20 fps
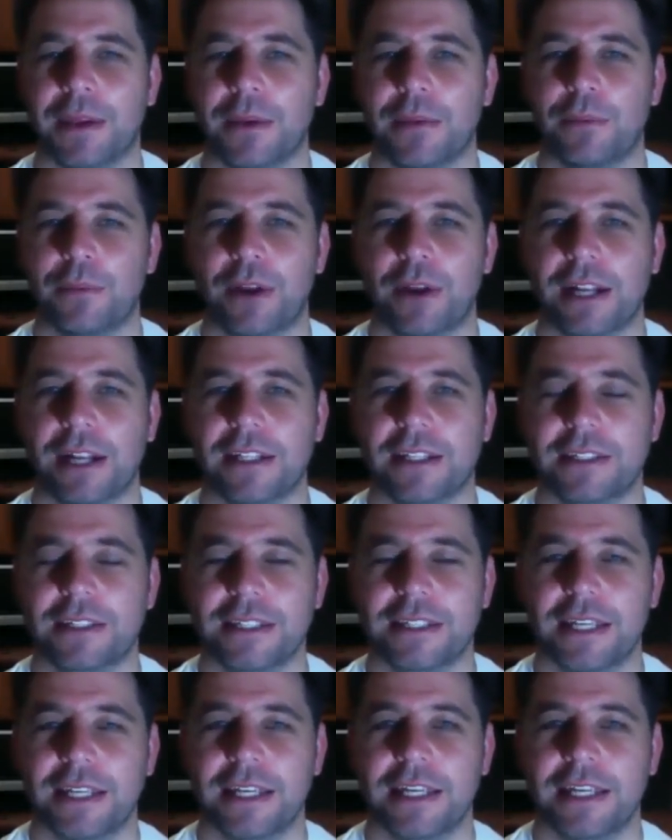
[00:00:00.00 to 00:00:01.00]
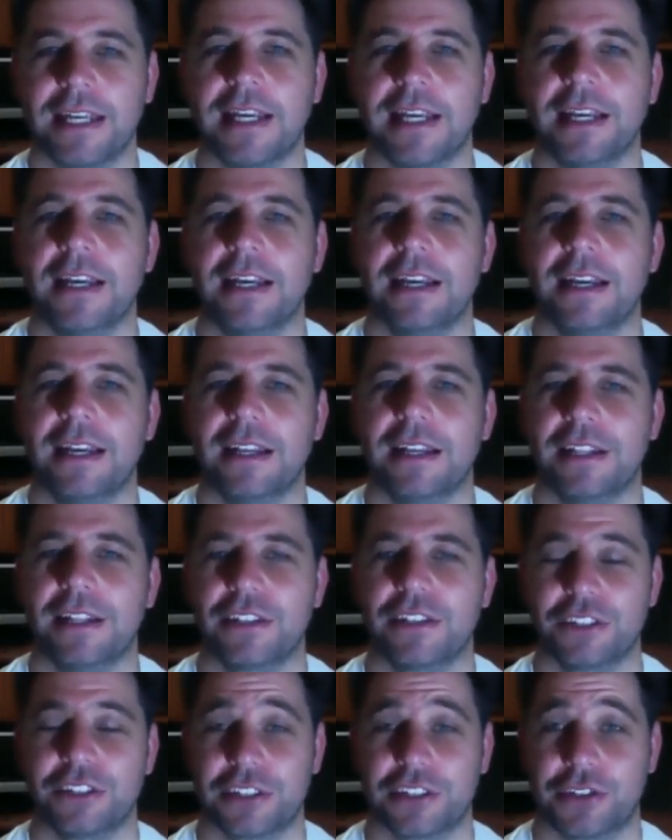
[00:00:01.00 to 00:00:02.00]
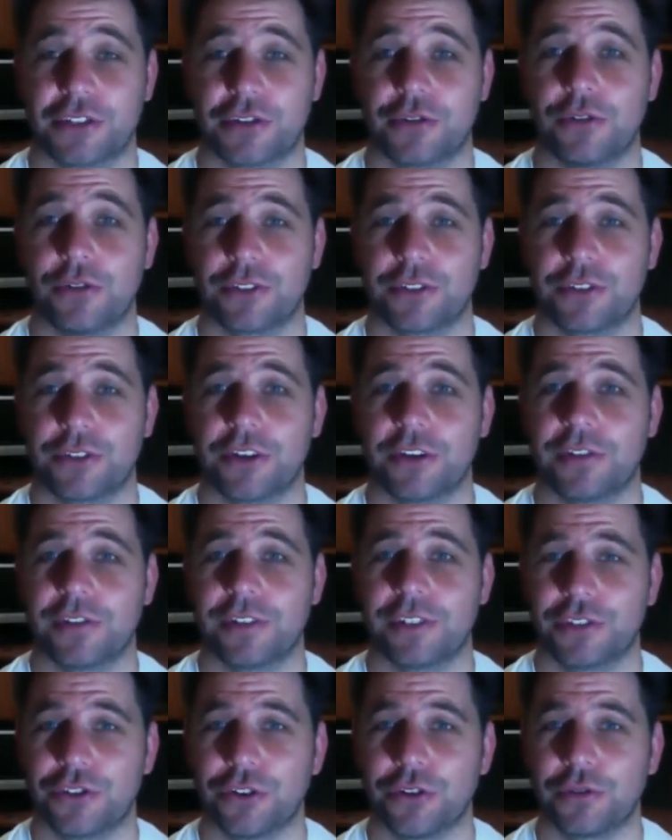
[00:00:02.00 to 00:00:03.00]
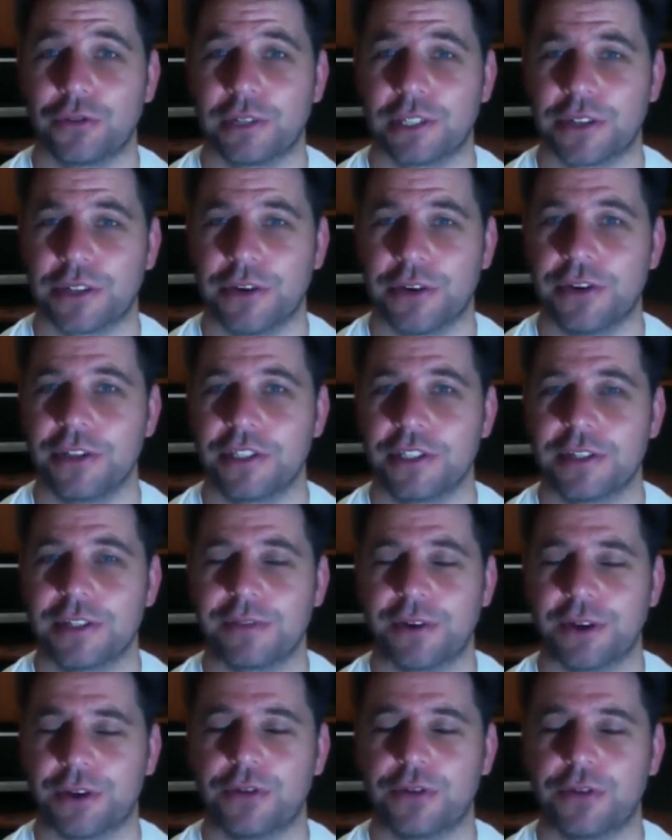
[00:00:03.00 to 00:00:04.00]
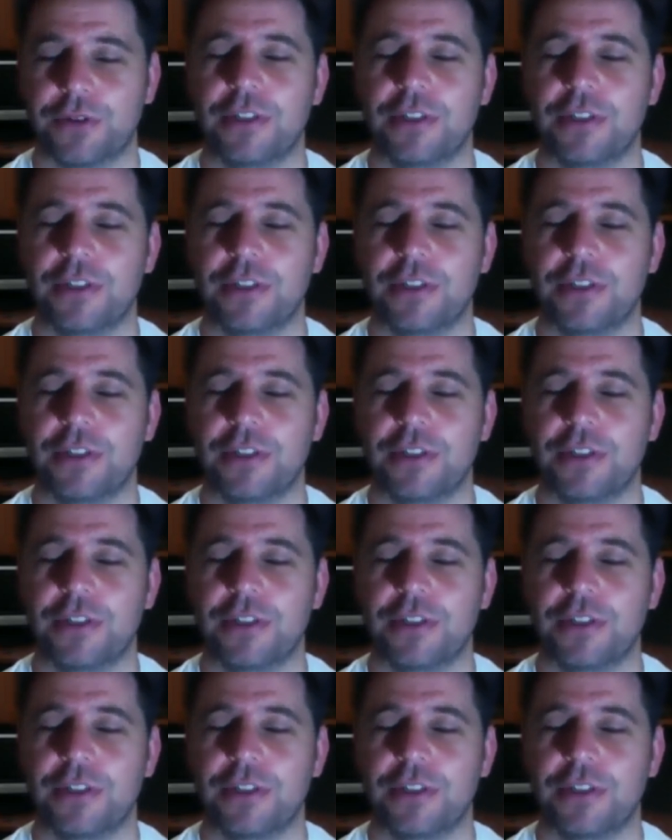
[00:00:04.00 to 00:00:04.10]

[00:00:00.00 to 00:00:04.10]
practicing just a short serve and short returns if I could.